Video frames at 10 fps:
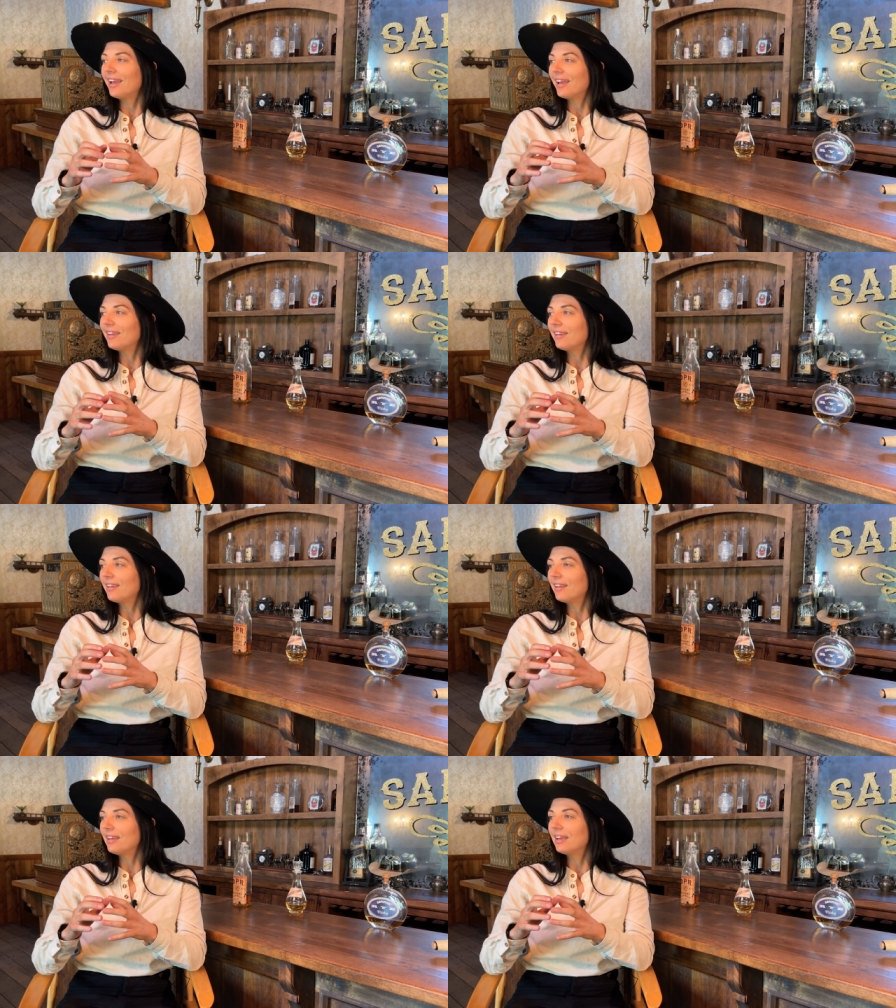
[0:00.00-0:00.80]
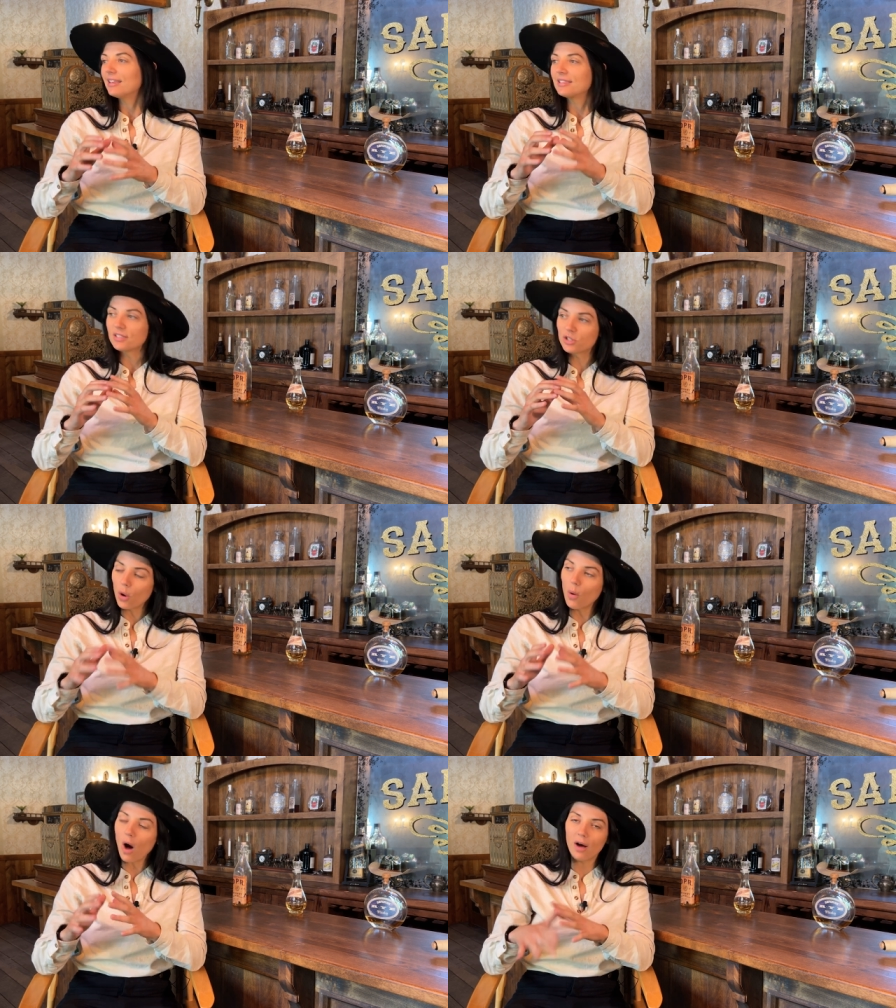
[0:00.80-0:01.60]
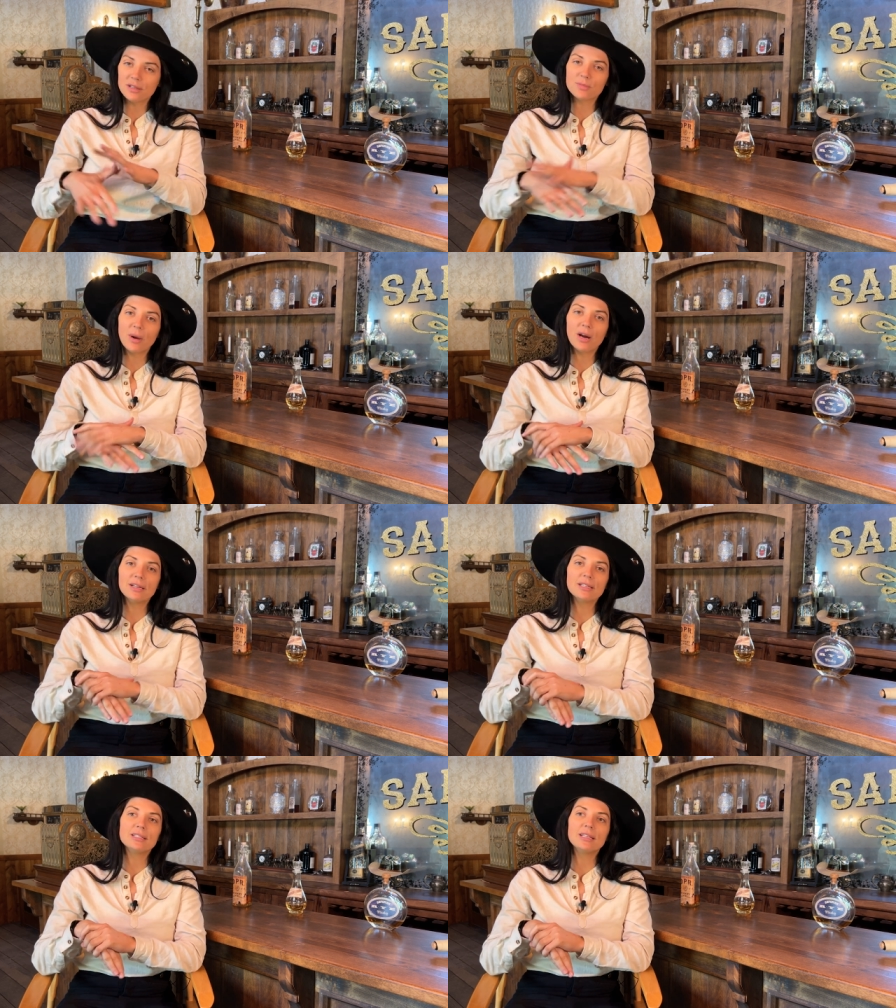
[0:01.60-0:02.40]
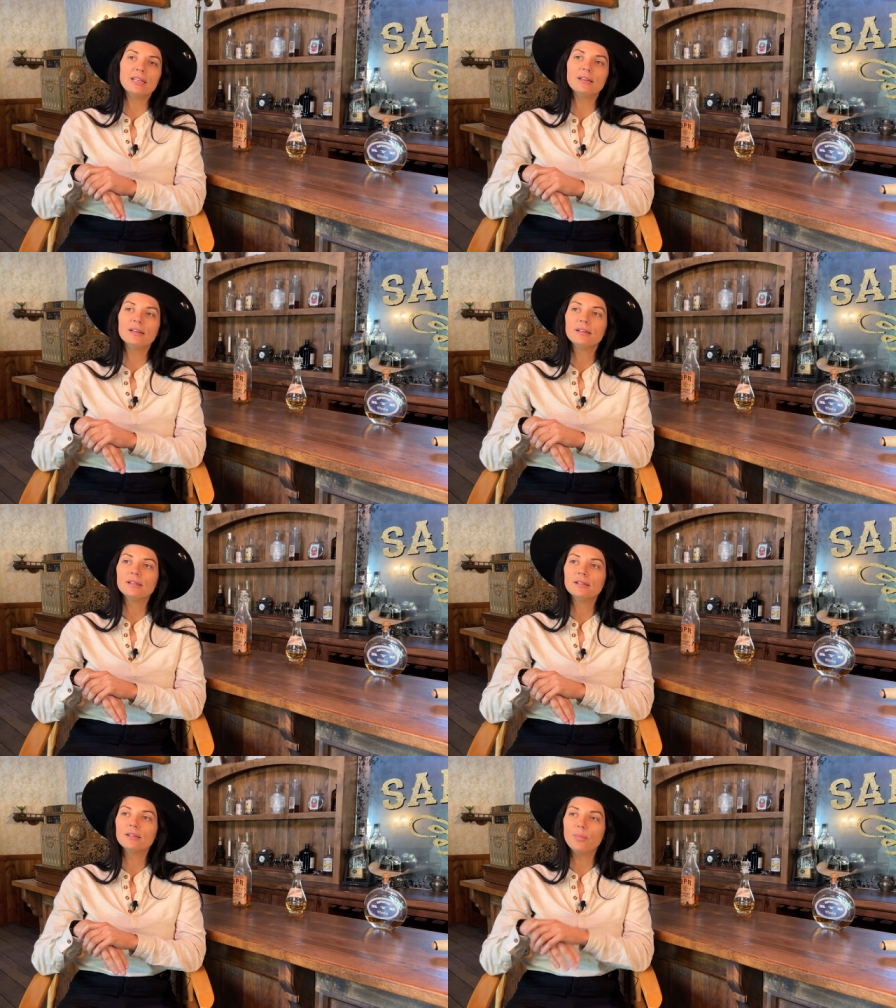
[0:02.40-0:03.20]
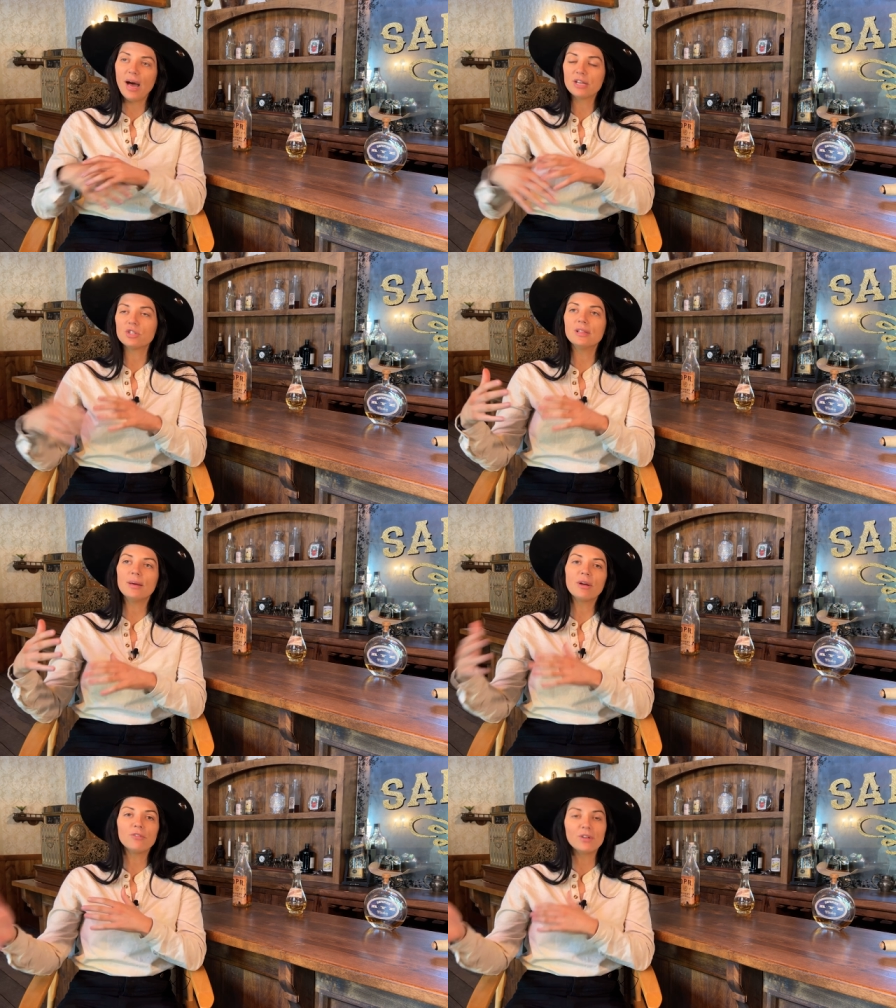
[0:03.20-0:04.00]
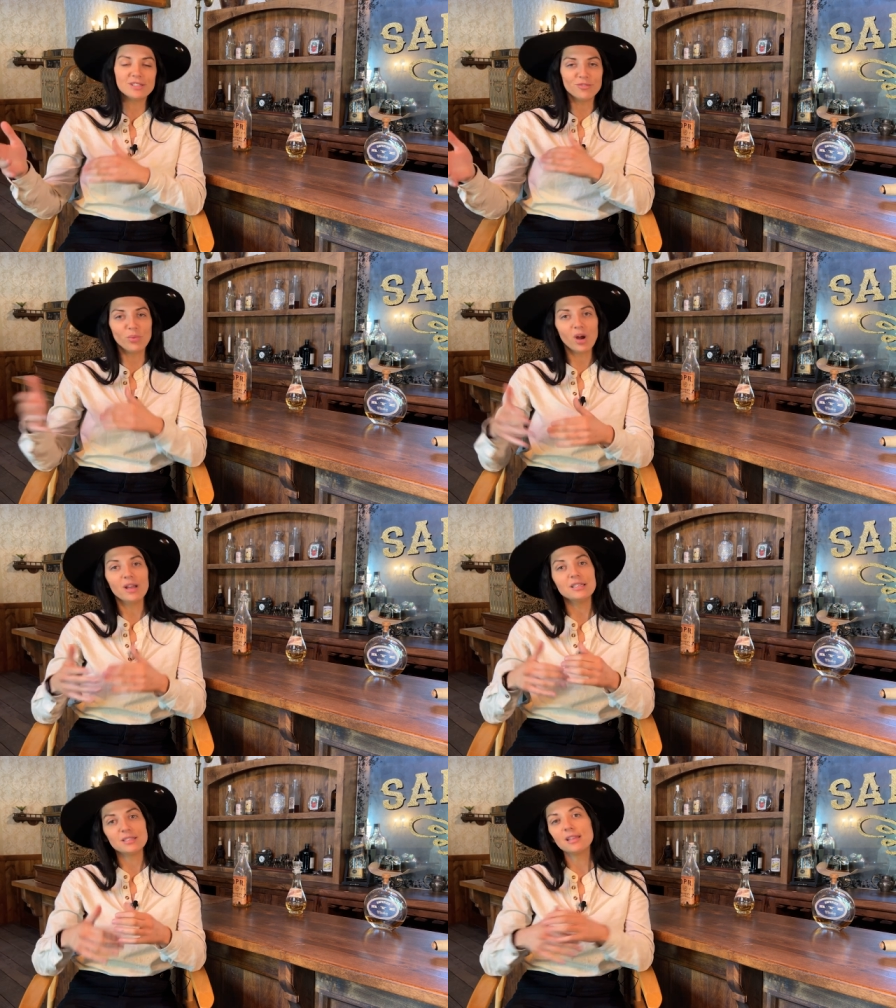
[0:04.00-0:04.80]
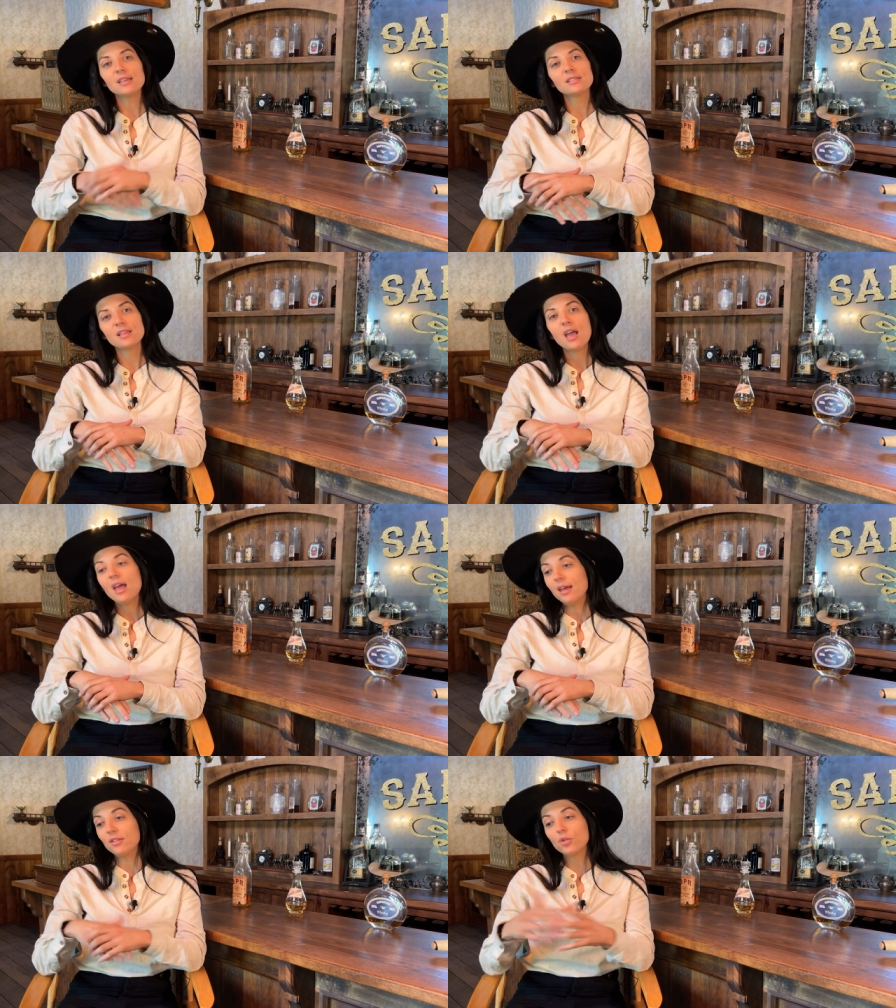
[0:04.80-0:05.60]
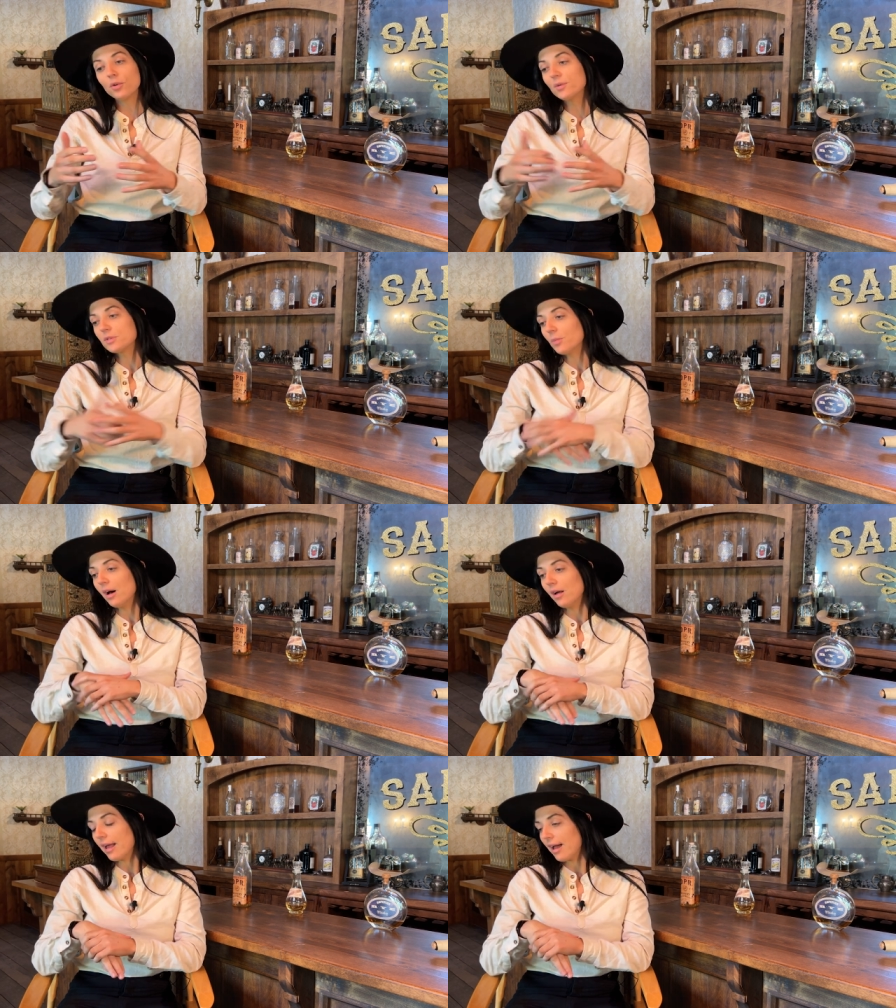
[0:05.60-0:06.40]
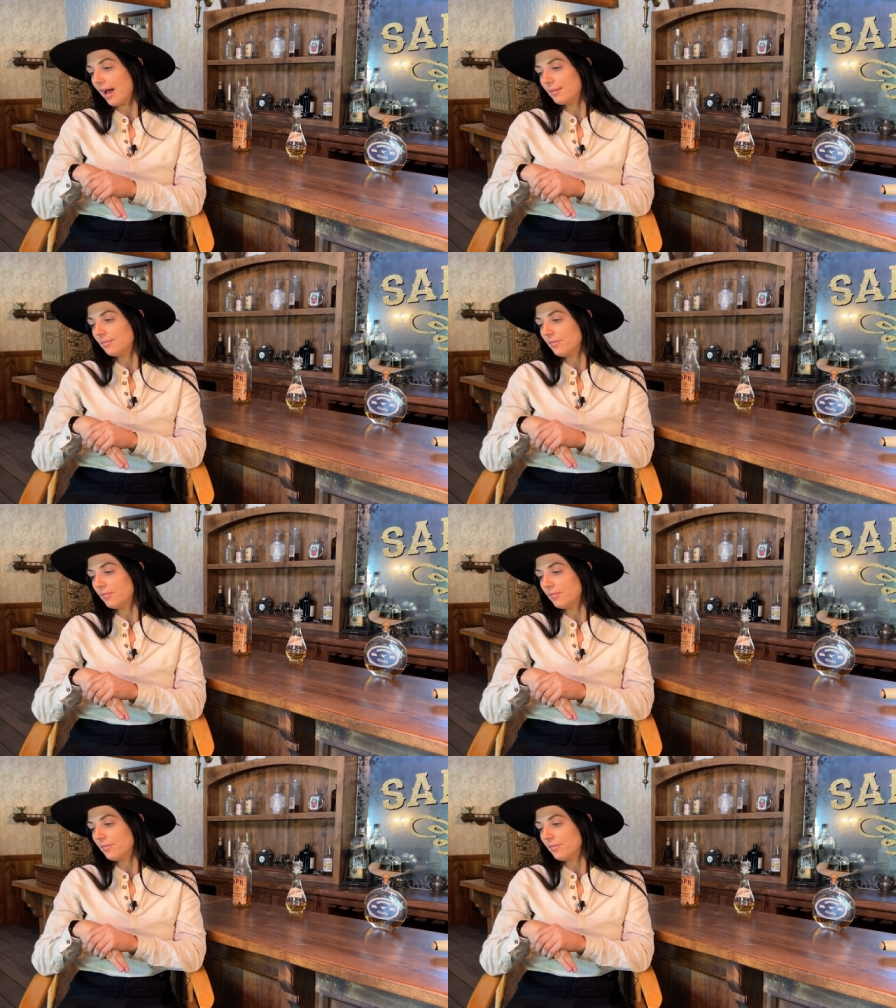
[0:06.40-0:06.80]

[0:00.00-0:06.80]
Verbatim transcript: And it is so awe inspiring to see the passion that my friends have brought into this and the crew as well I, I,